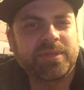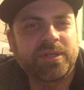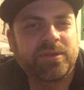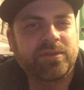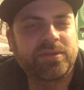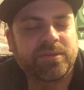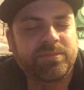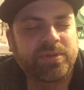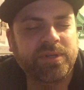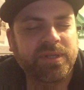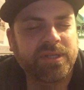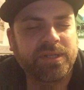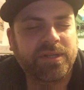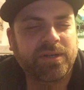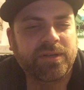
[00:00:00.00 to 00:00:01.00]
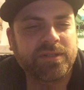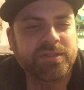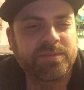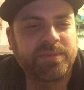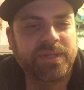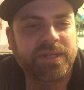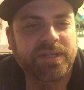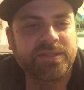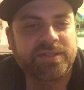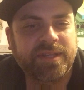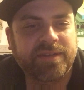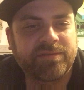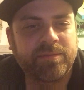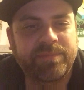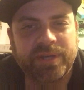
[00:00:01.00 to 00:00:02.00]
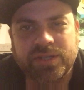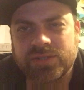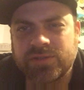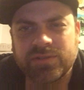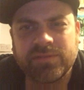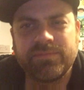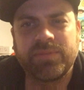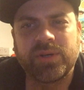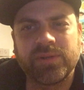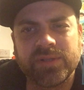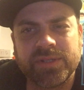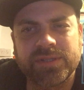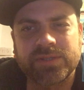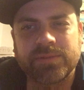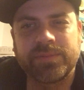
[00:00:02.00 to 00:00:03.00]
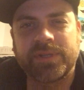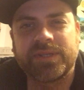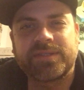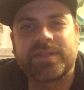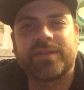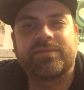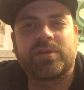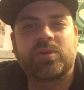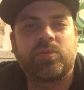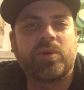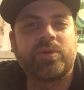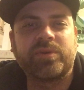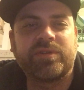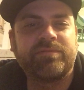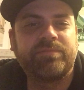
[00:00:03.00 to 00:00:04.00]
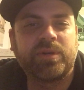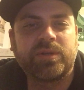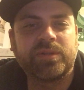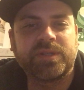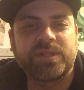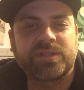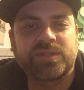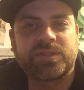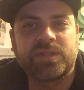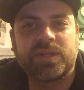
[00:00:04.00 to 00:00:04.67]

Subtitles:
You know, they're putting in cards because they have a picture of Bolas or because they have a quote of Bolas.